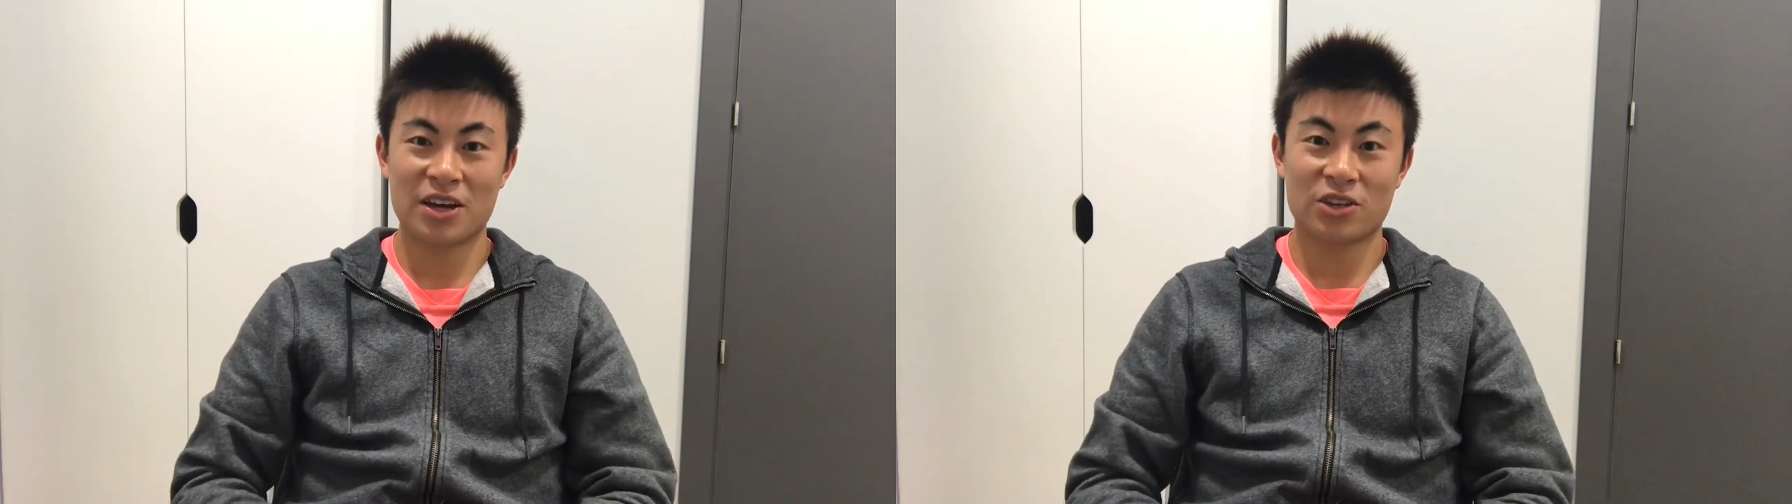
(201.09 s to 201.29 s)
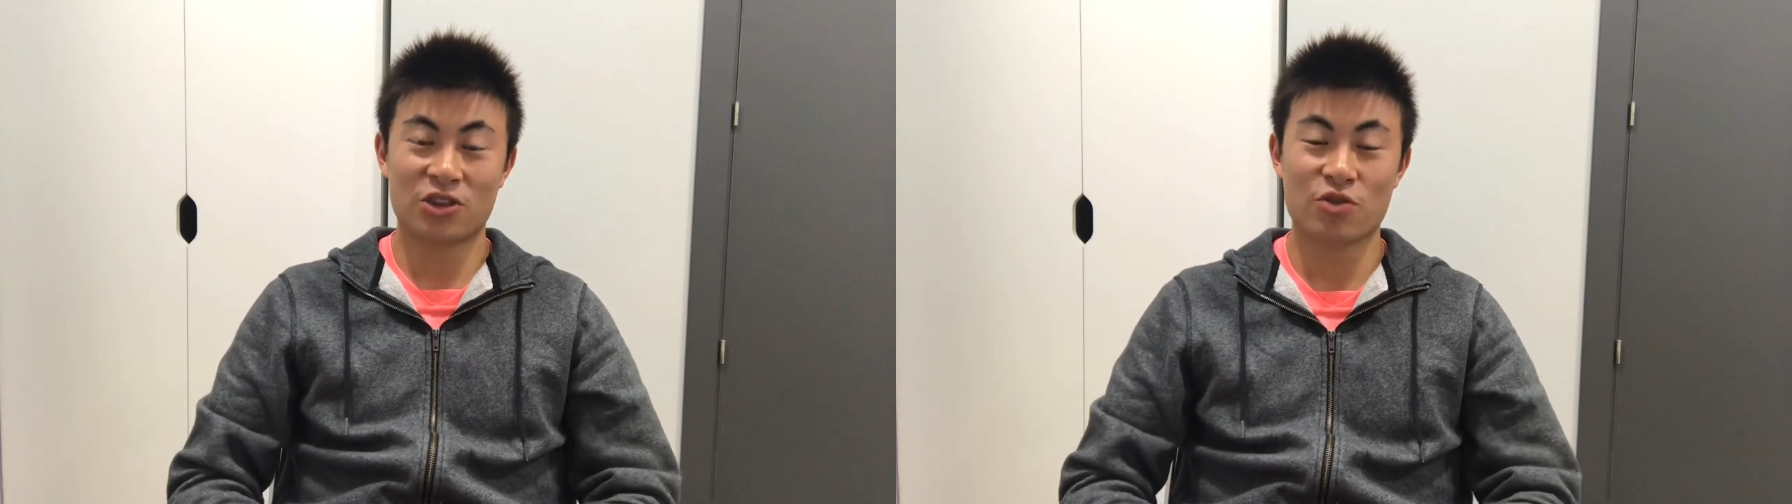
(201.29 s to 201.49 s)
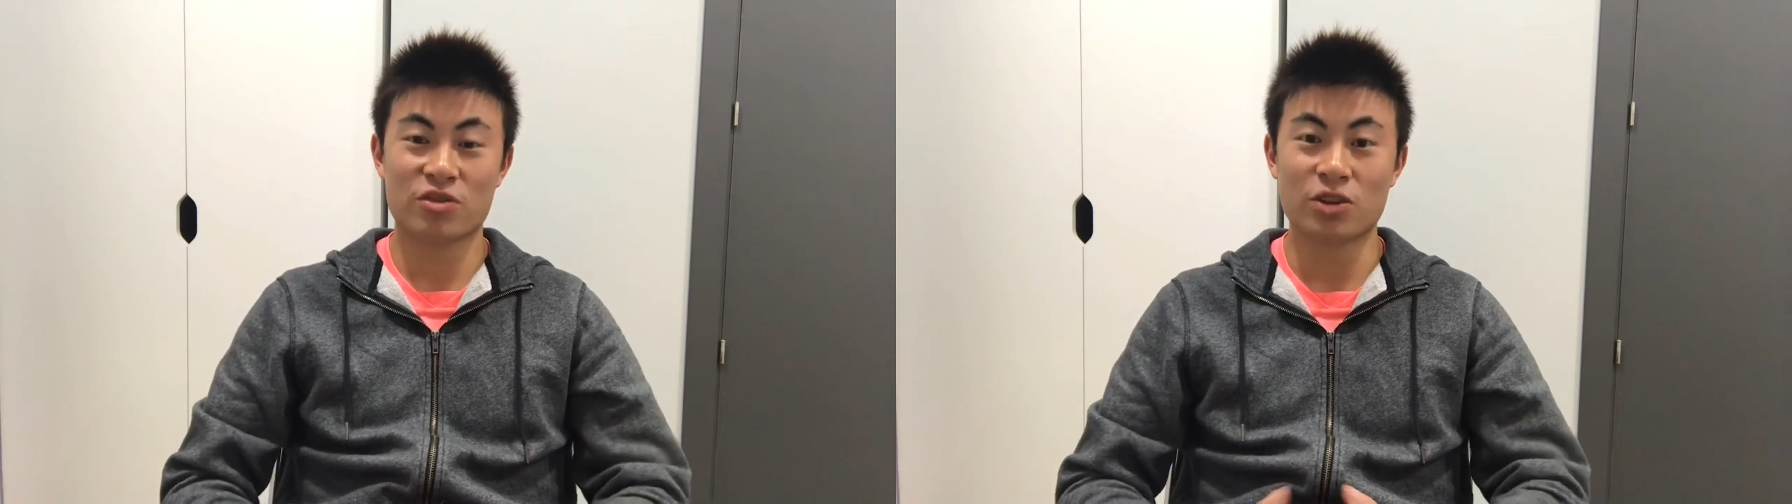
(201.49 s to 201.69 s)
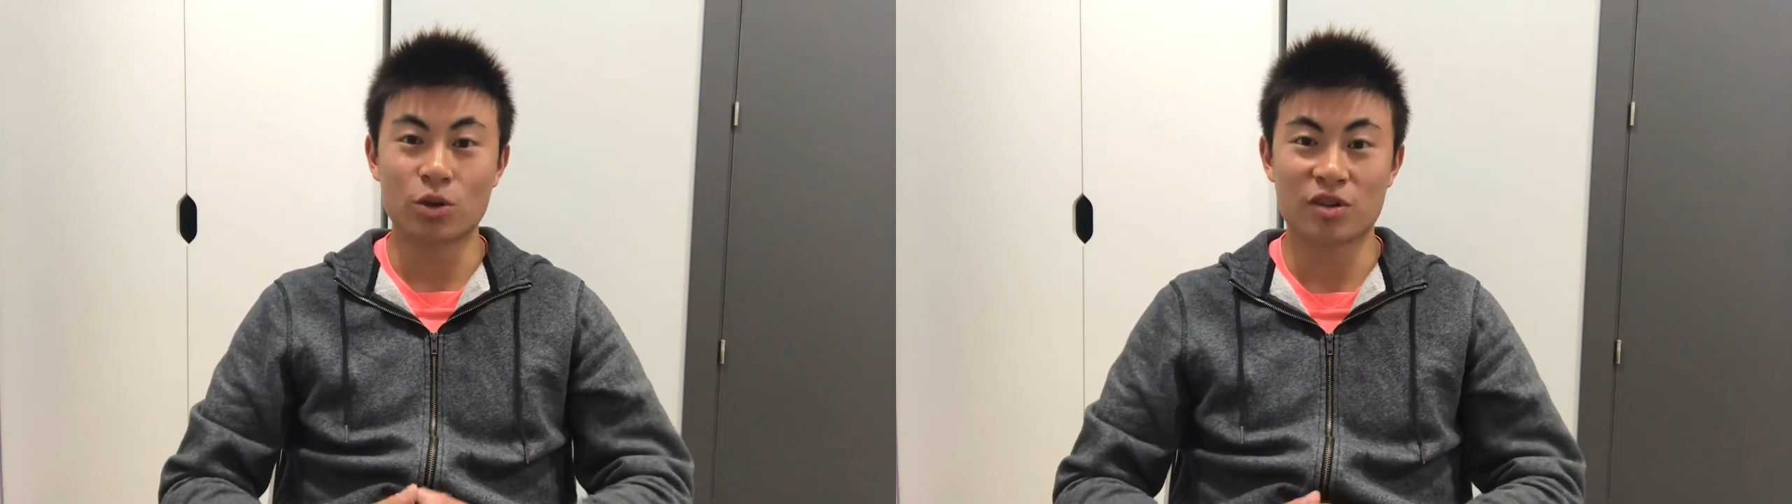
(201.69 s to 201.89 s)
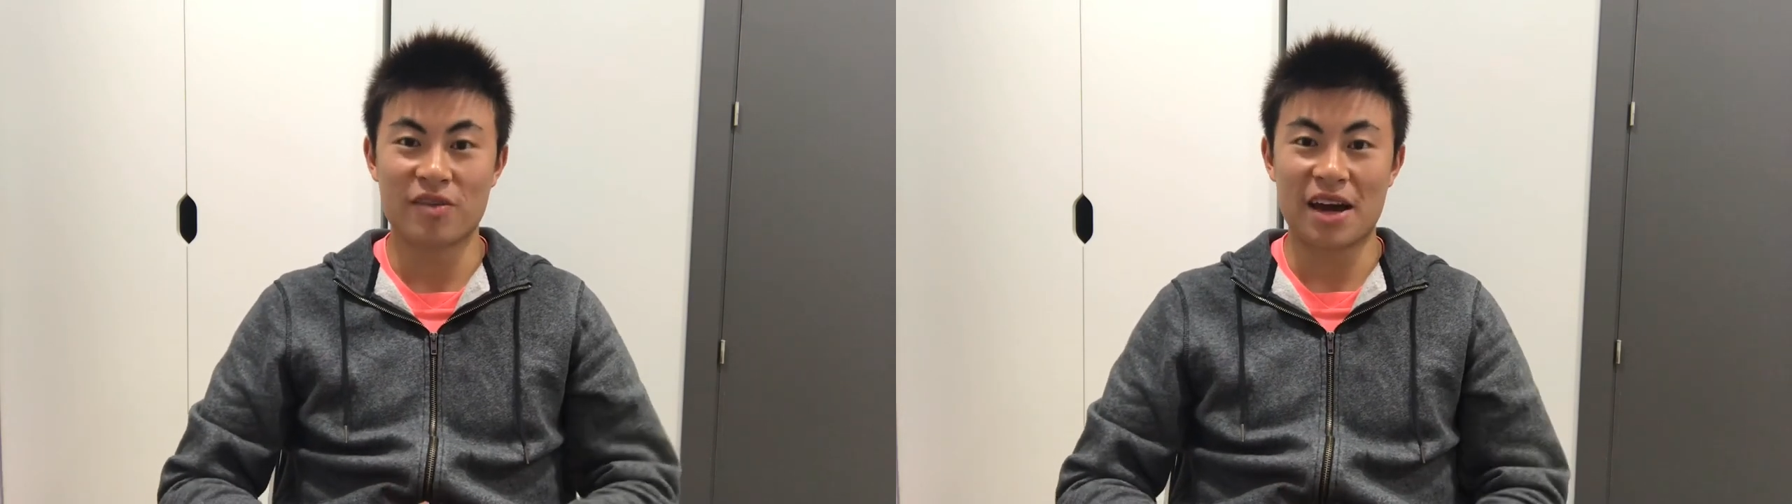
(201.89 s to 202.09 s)
So the
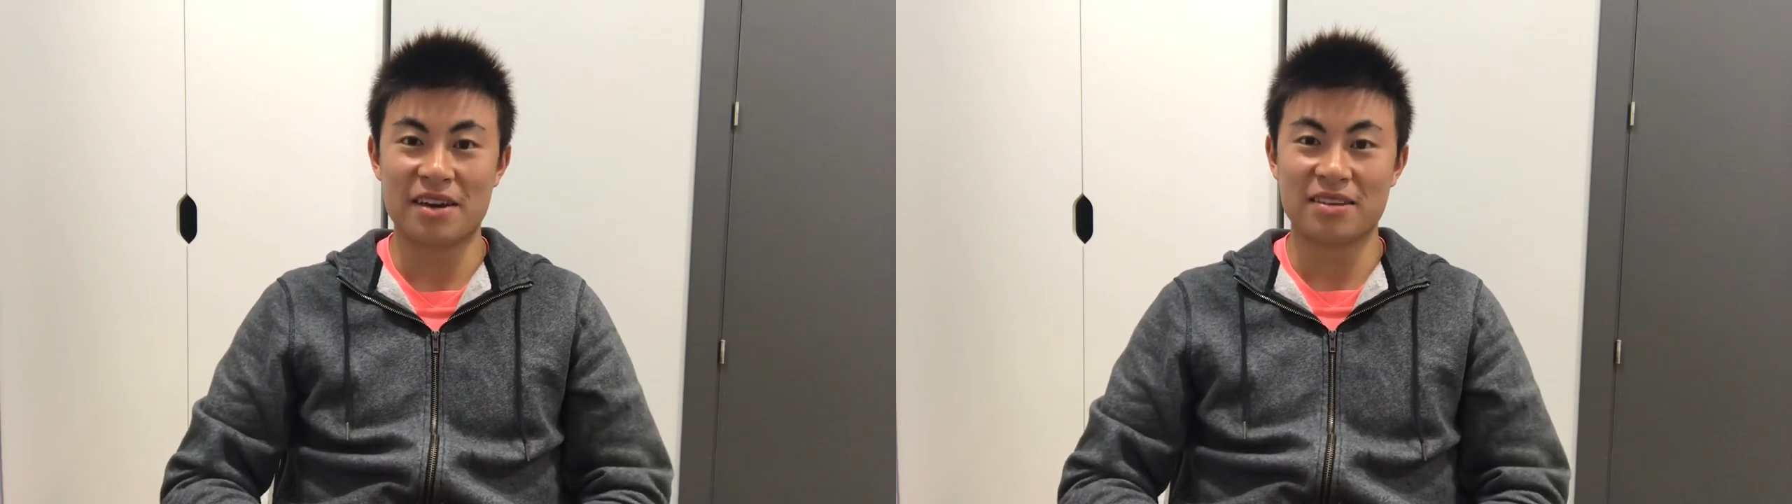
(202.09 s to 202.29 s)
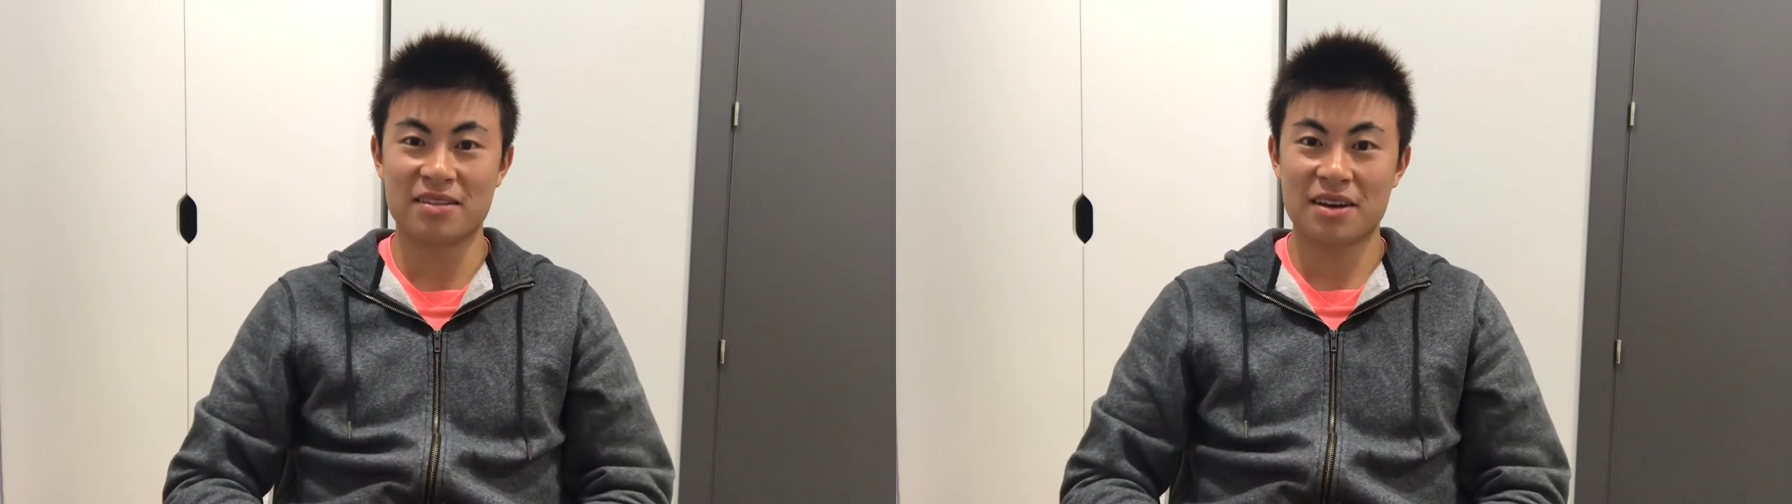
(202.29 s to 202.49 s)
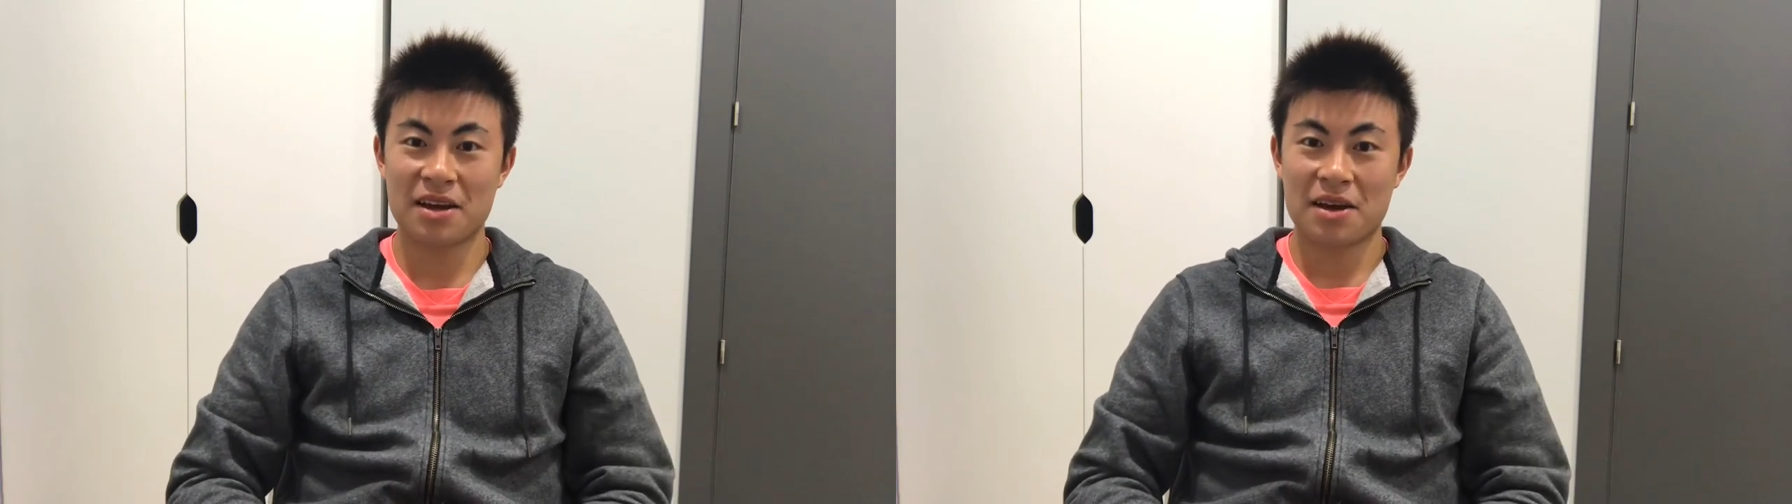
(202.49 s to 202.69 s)
result of that is